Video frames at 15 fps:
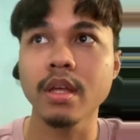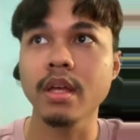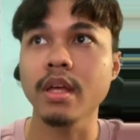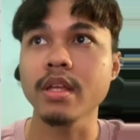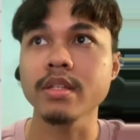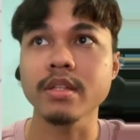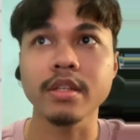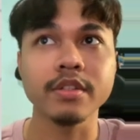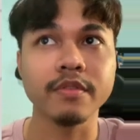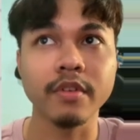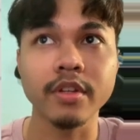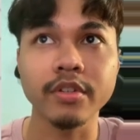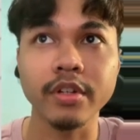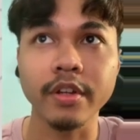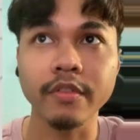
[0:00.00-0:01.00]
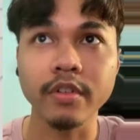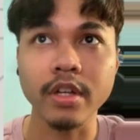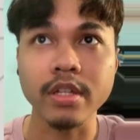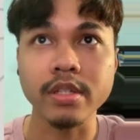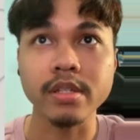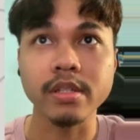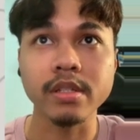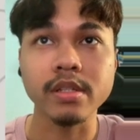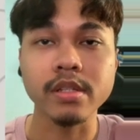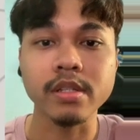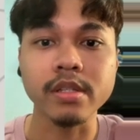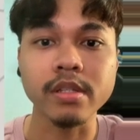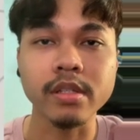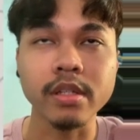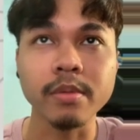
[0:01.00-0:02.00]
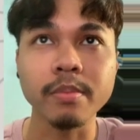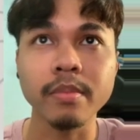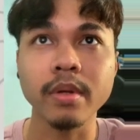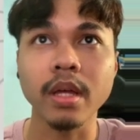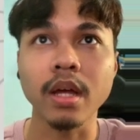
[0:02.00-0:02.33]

SS1 driver assistance system,